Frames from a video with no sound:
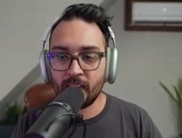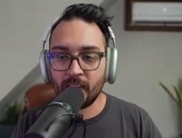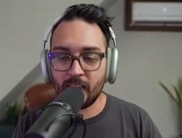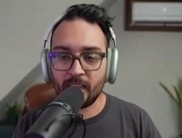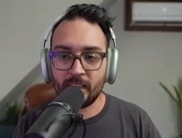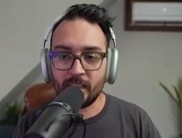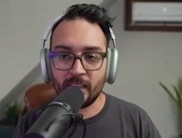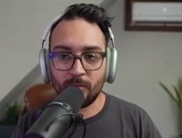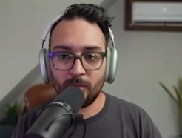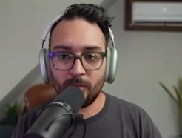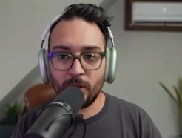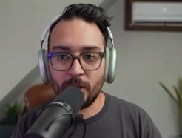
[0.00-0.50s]

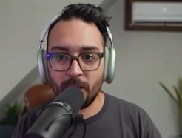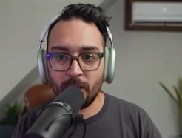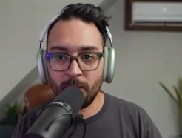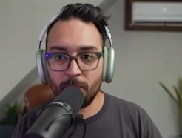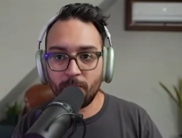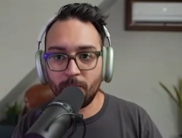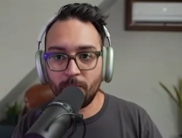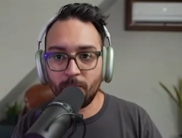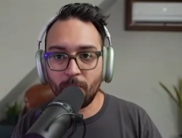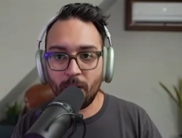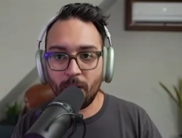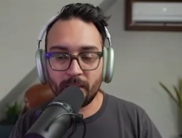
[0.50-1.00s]
And then we
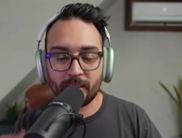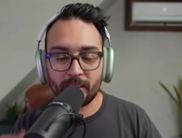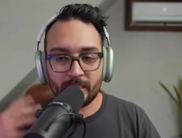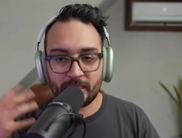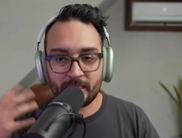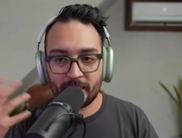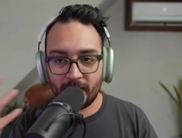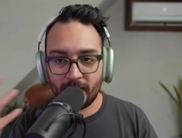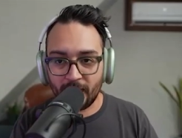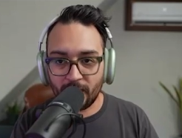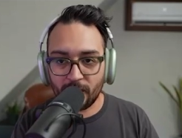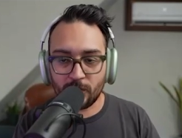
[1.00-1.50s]
bought
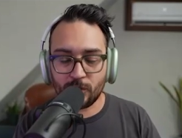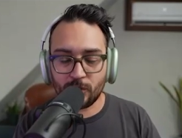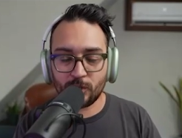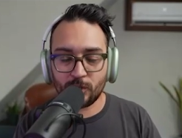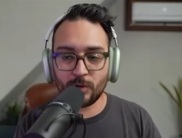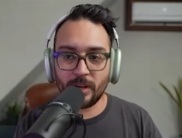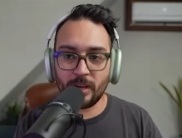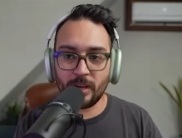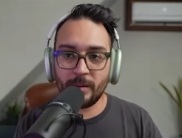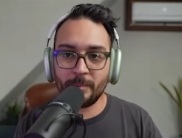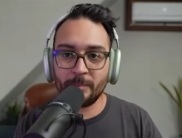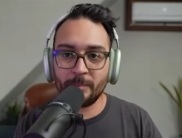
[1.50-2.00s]
this
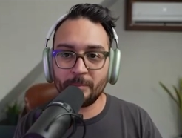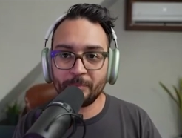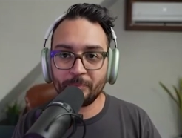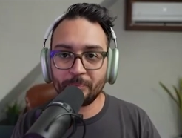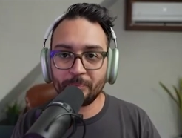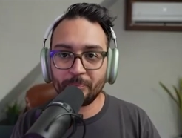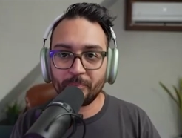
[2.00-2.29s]
Airstream.